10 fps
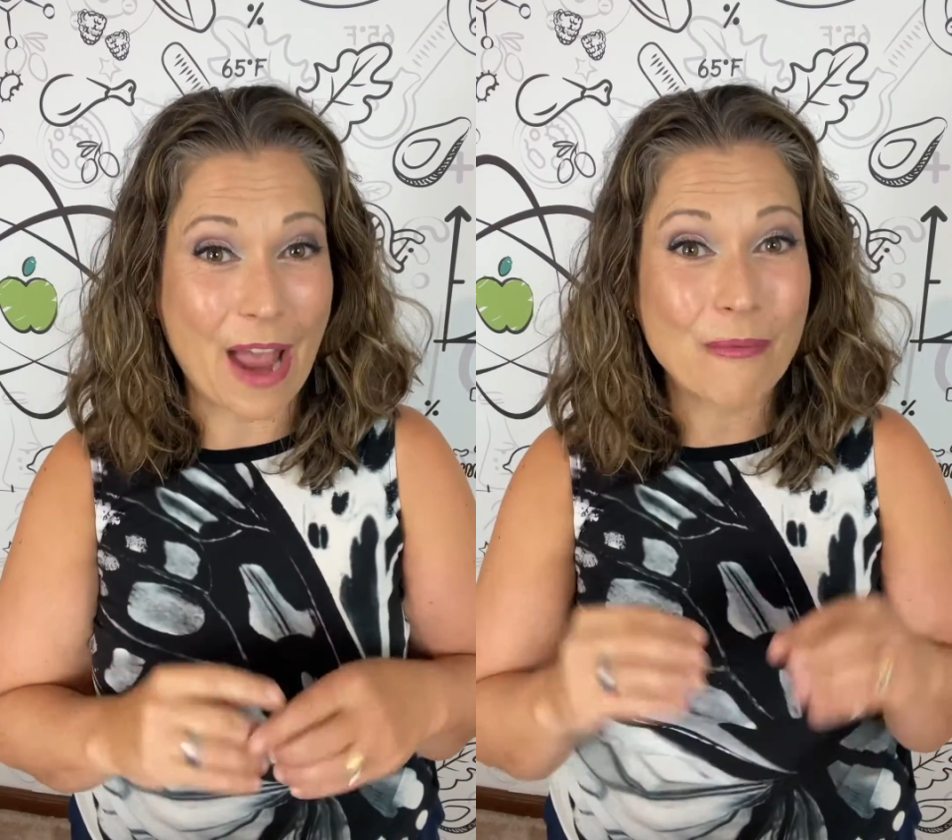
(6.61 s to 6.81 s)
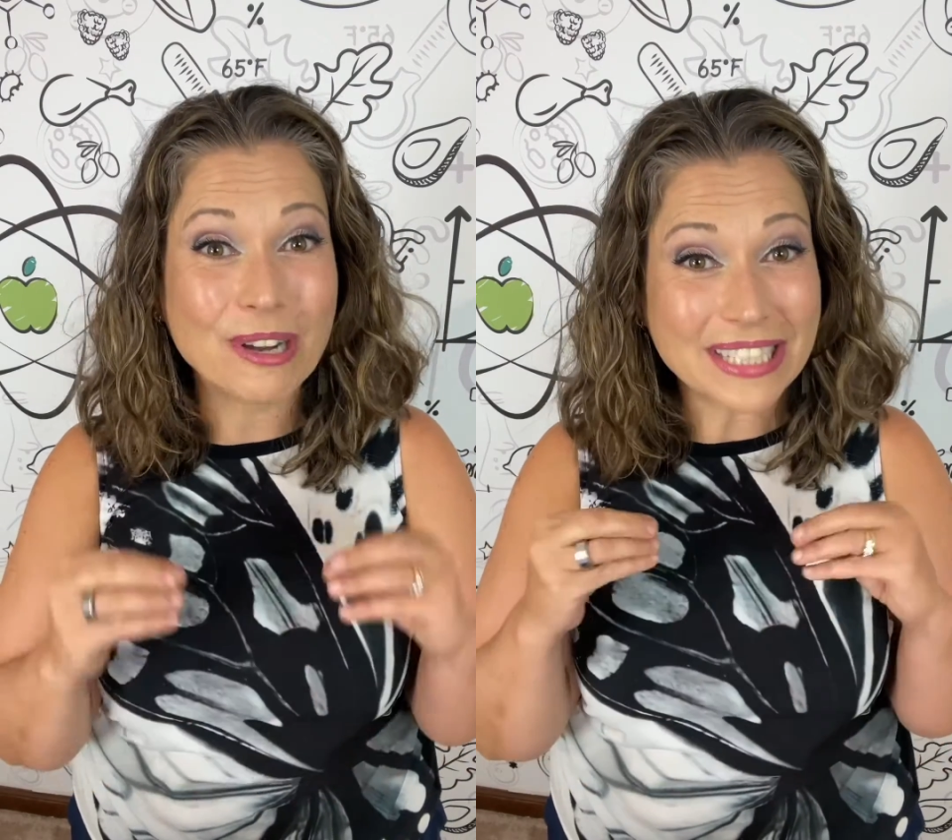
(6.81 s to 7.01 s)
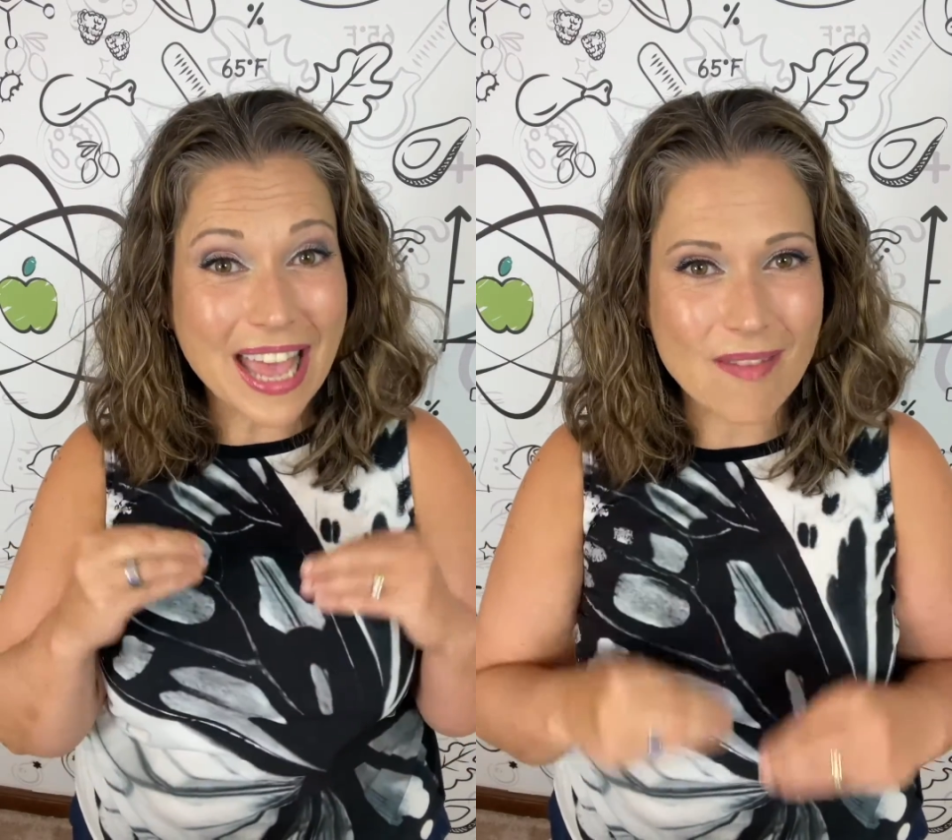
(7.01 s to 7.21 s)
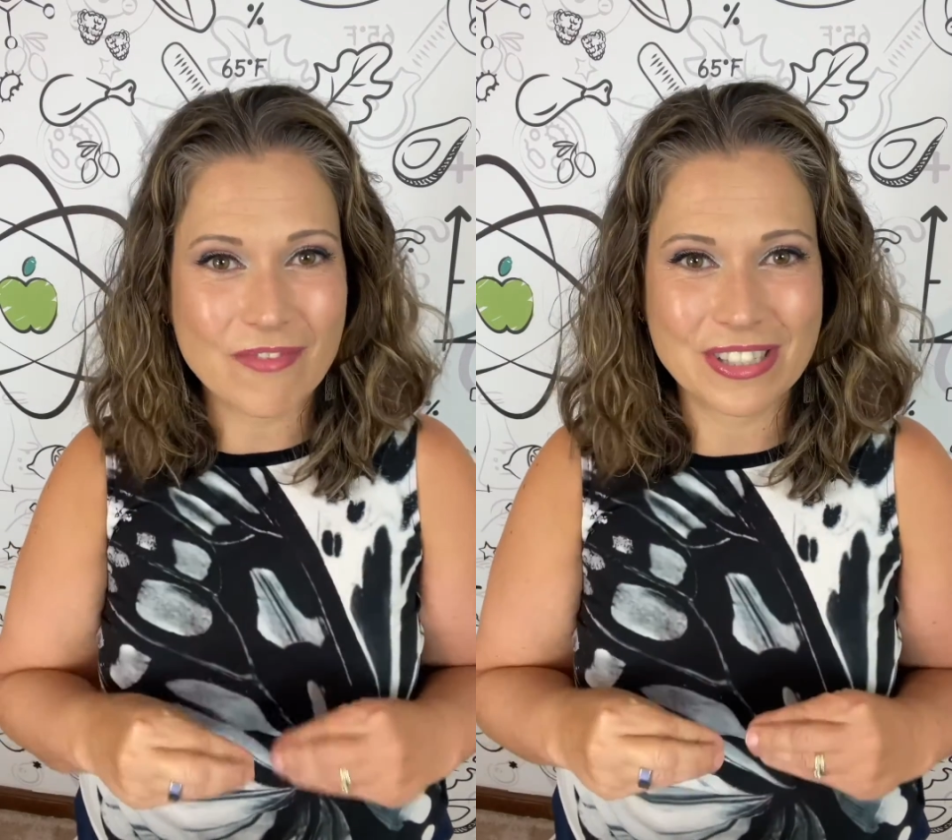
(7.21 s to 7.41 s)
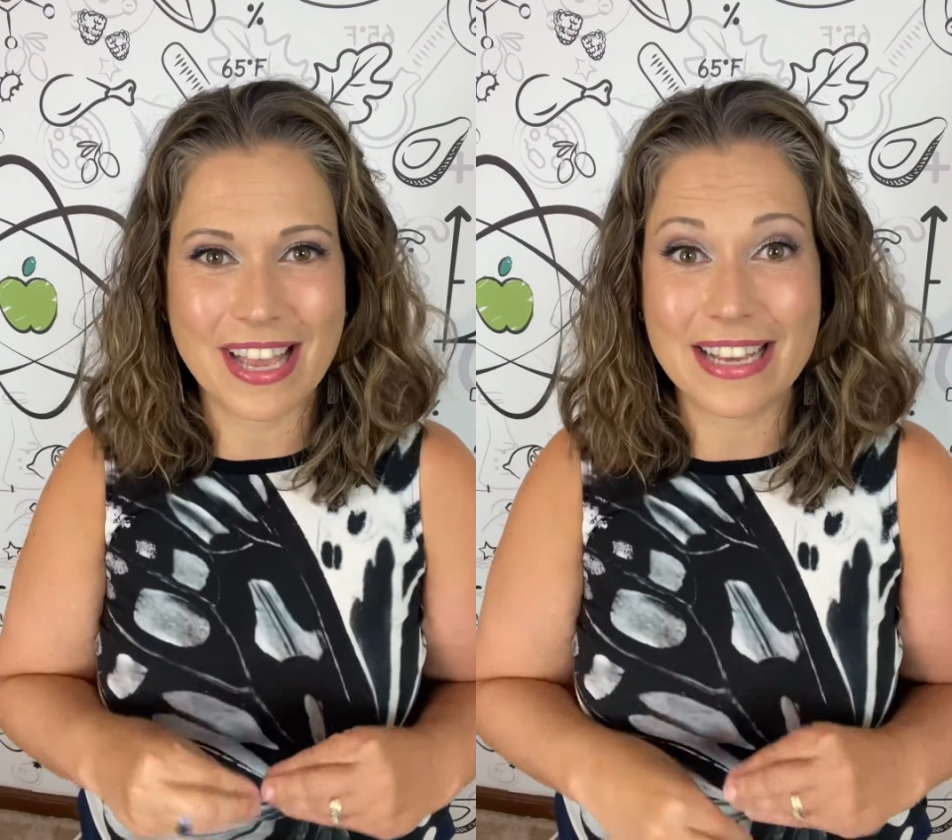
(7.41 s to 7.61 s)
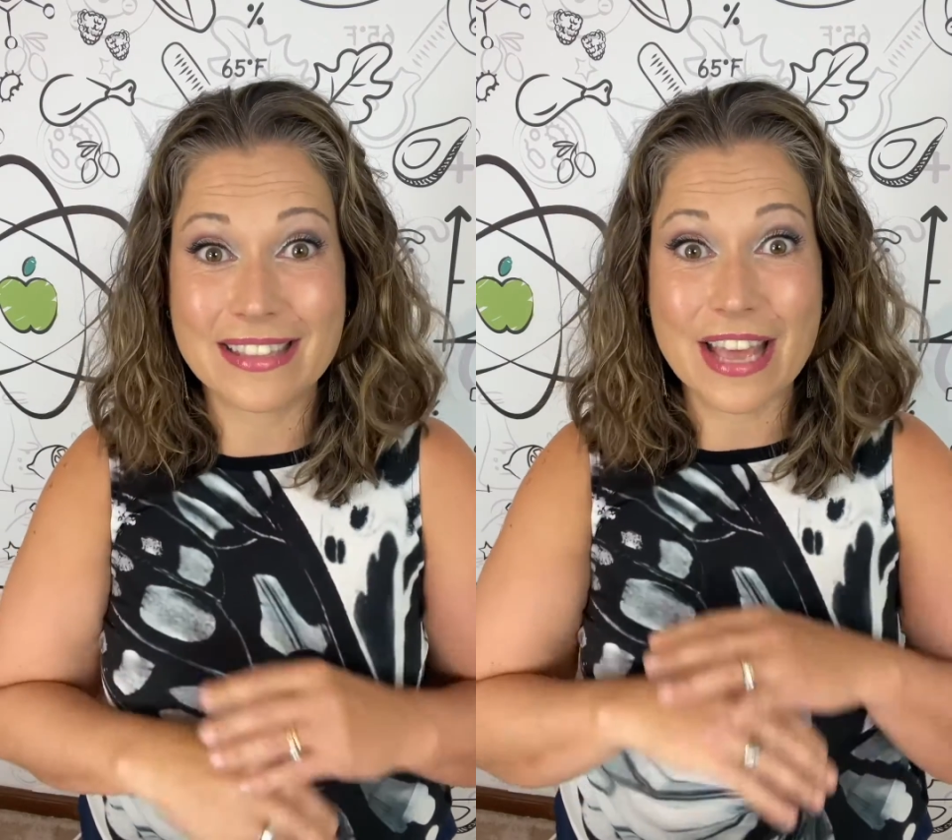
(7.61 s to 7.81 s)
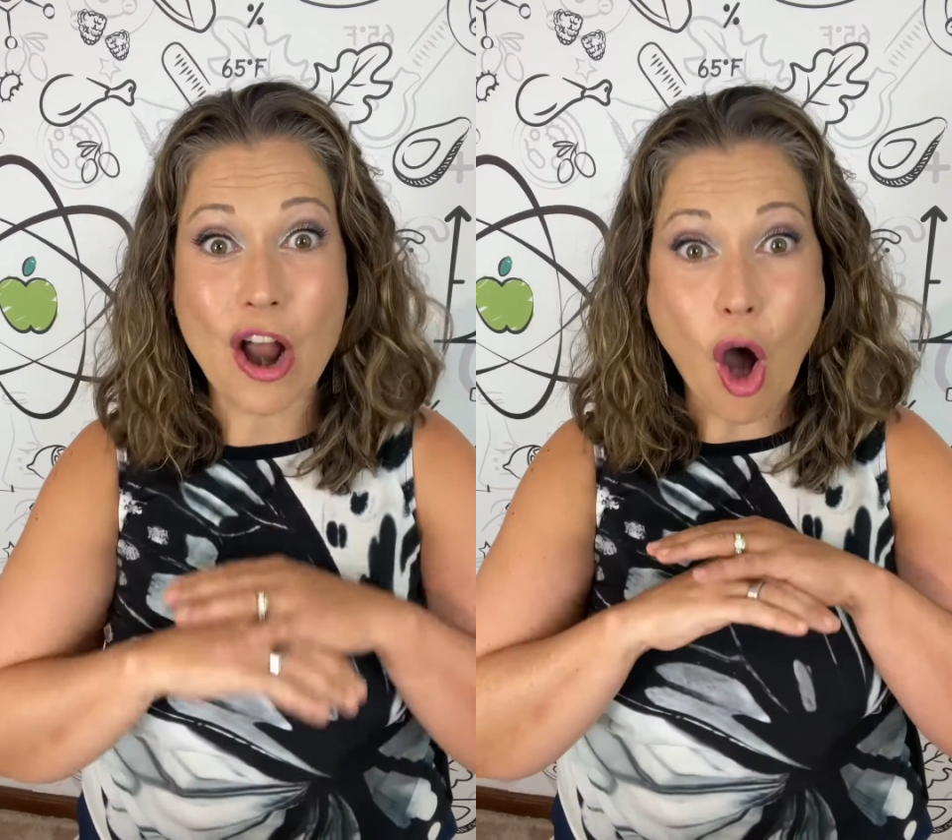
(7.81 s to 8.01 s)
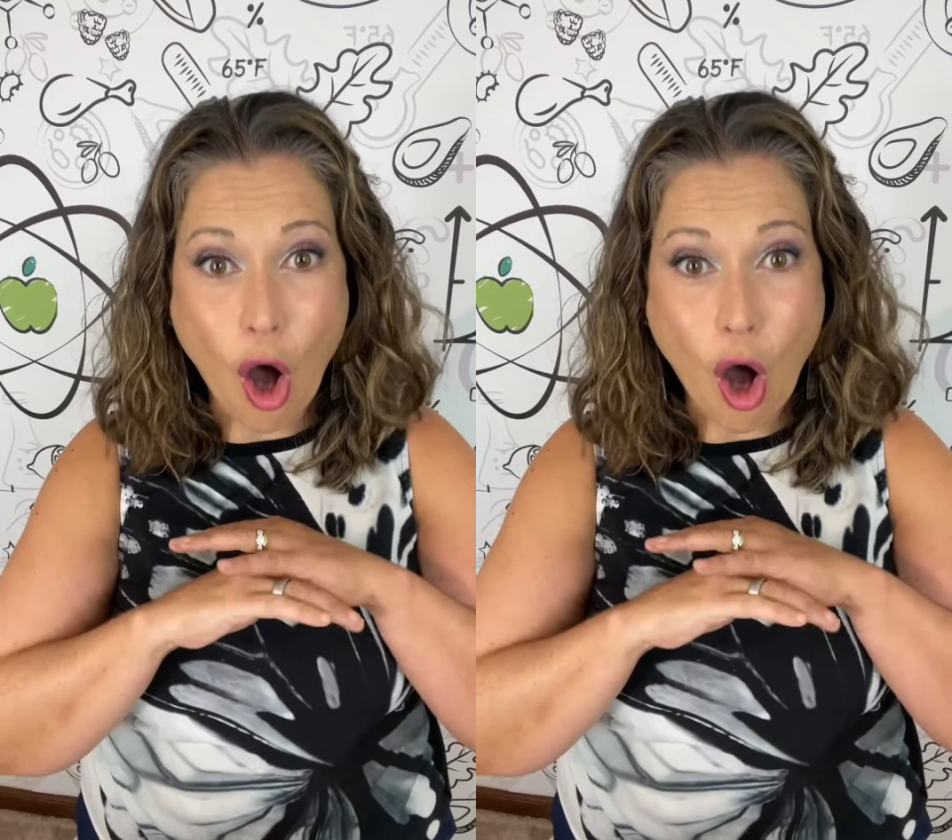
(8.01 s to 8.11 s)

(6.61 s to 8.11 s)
I want to emphasize that